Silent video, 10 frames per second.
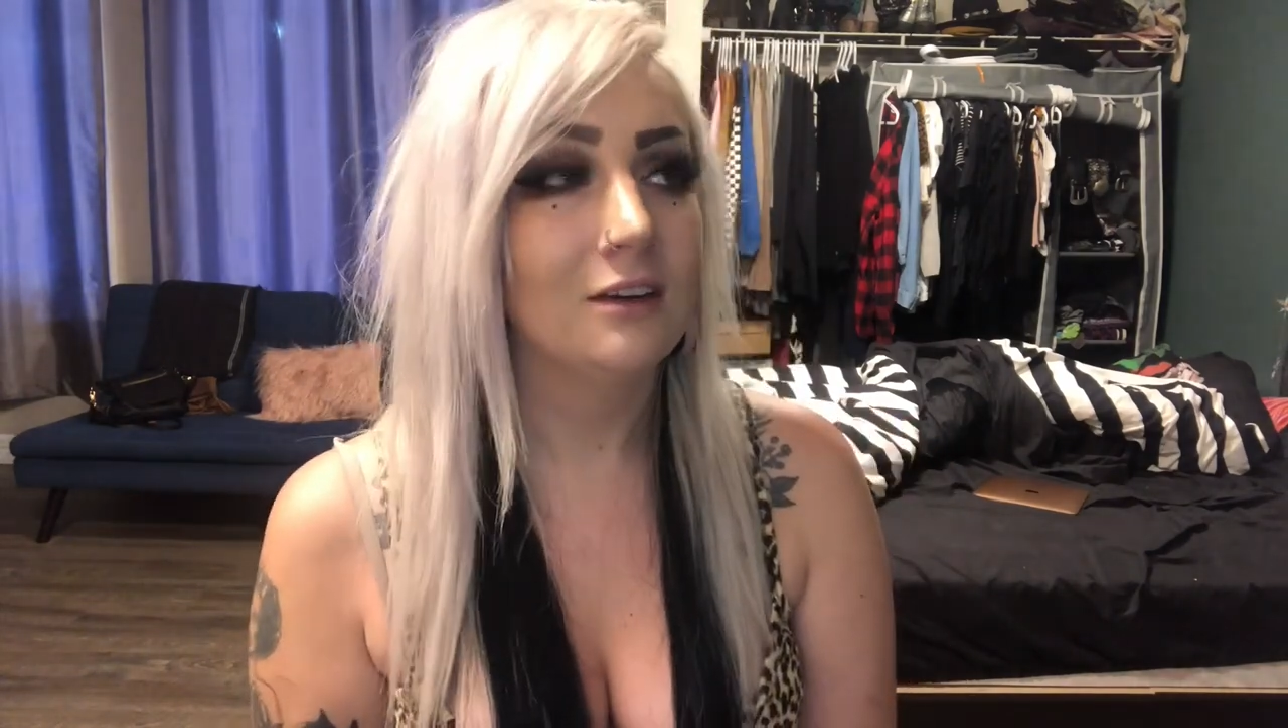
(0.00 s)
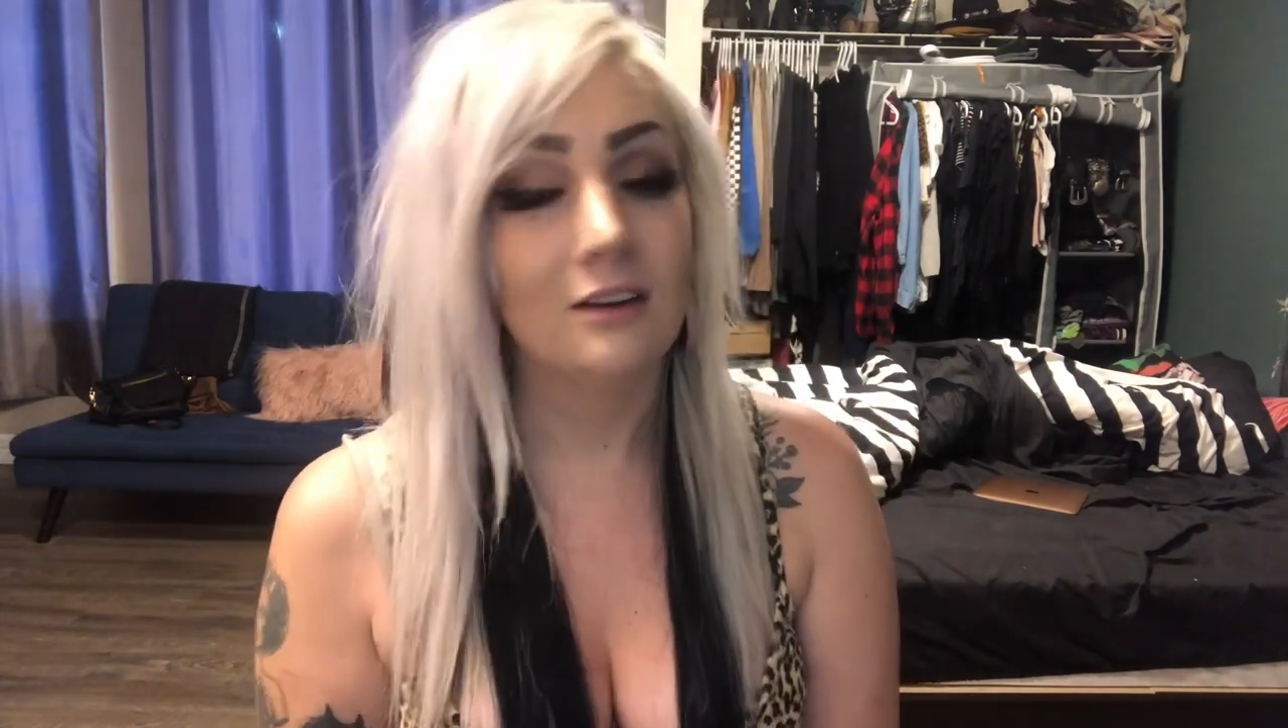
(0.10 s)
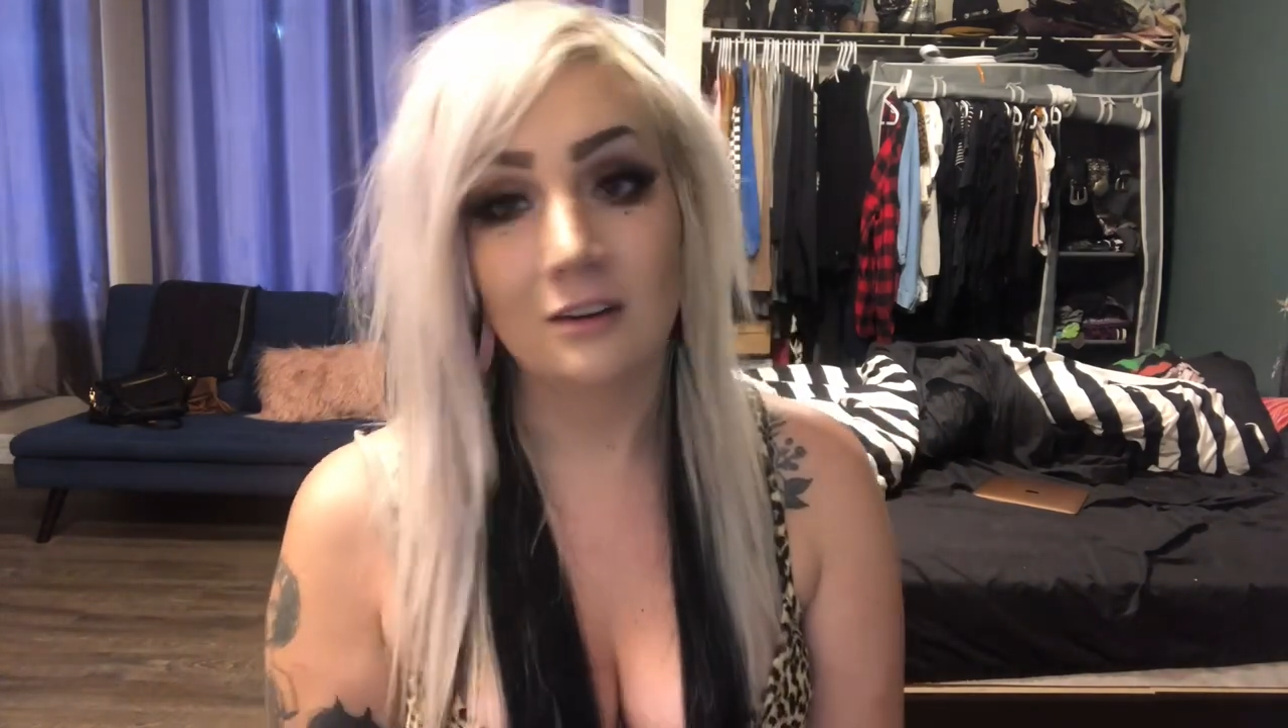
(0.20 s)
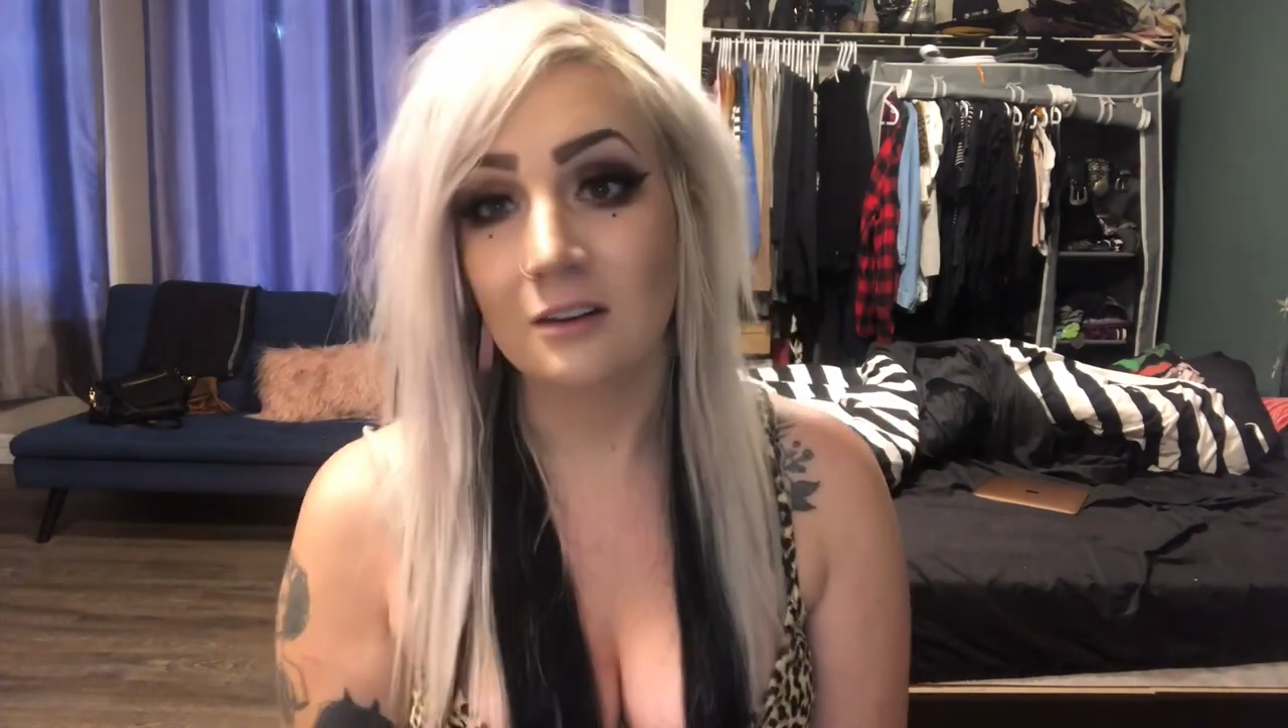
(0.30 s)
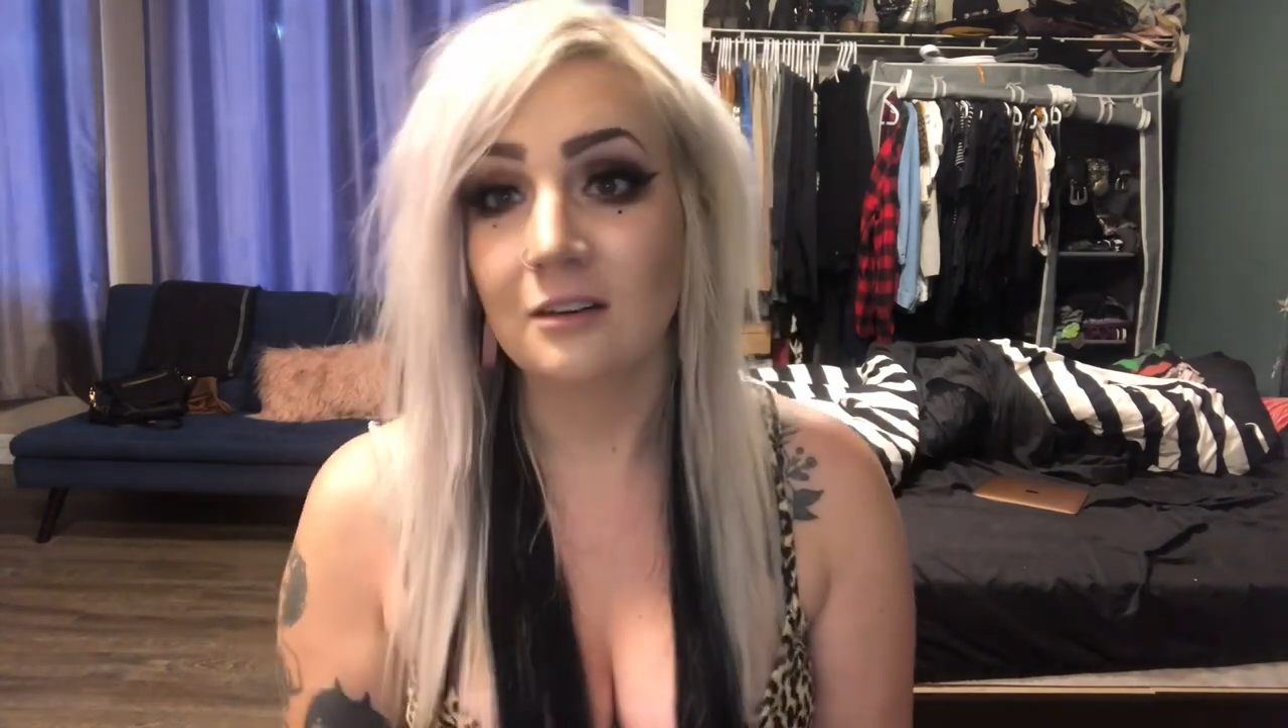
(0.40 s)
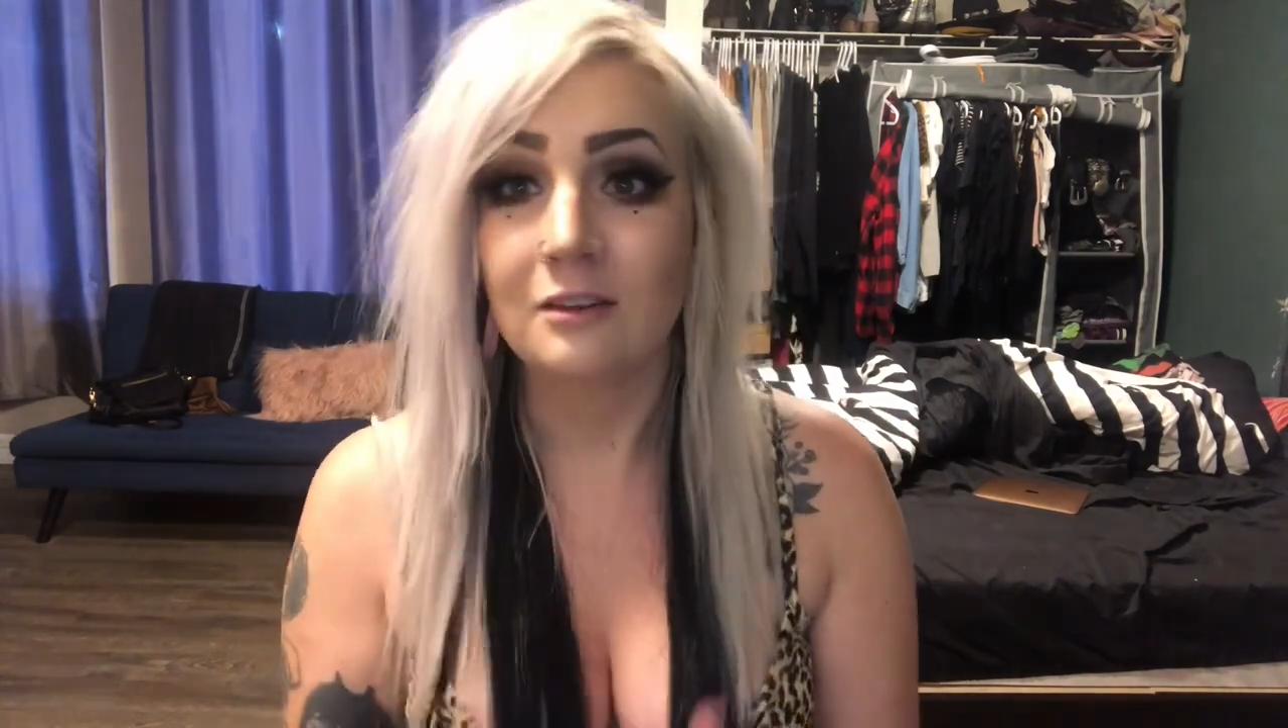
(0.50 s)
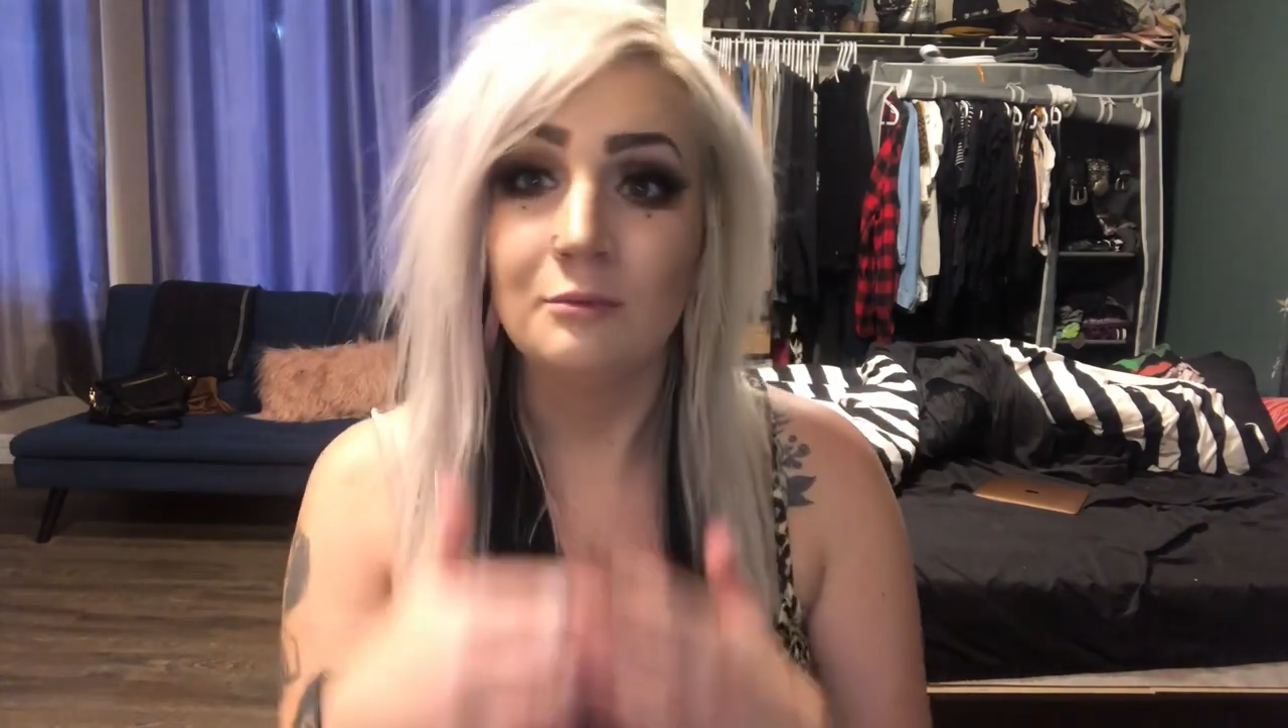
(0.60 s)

on